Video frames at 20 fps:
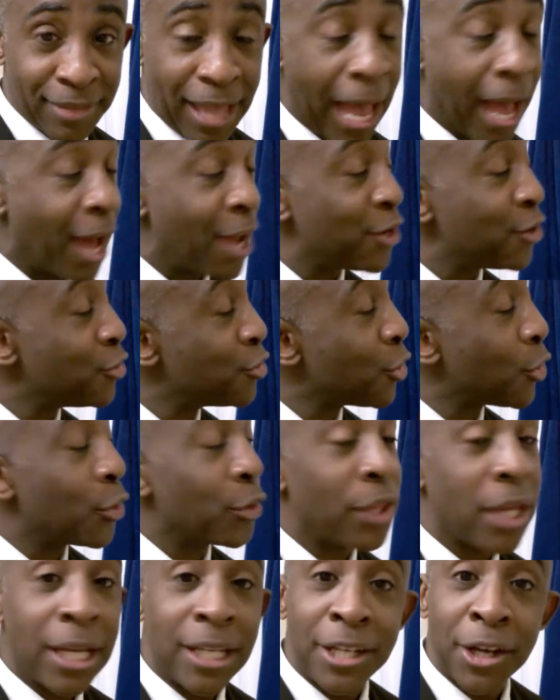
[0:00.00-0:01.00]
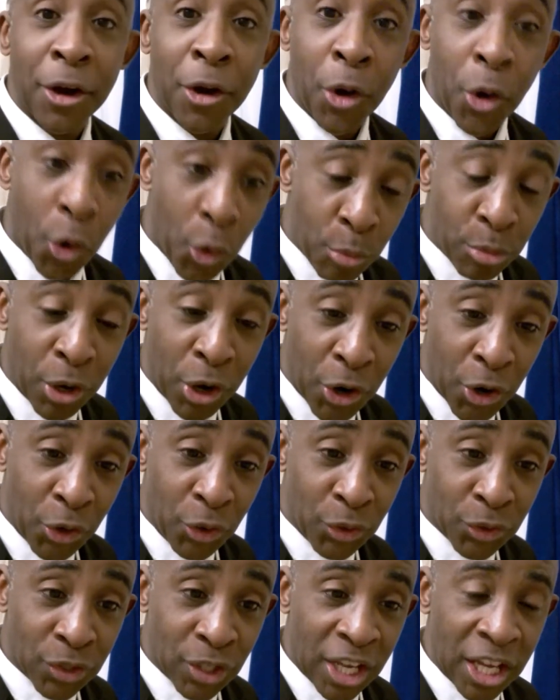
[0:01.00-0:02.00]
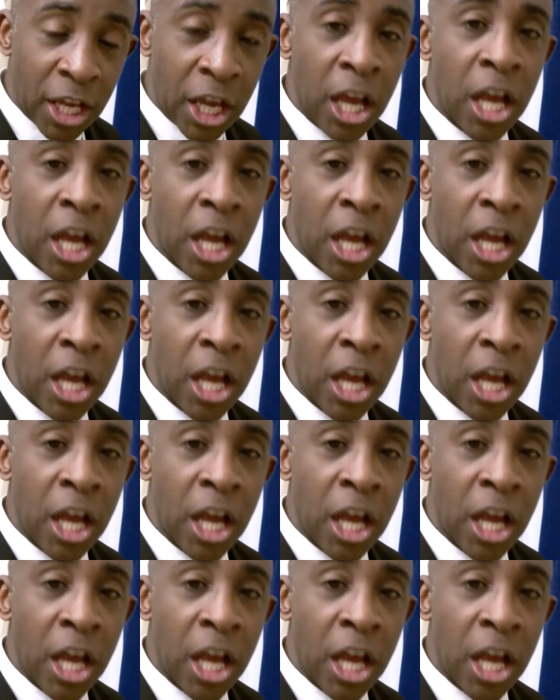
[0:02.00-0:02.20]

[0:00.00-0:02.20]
I know they're your homegirls.